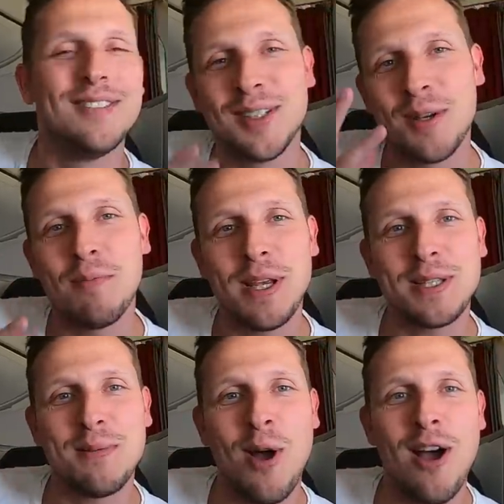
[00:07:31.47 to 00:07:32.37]
with a big
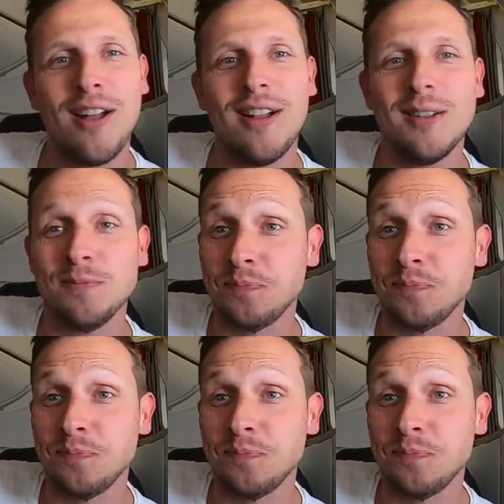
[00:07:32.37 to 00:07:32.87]
smile.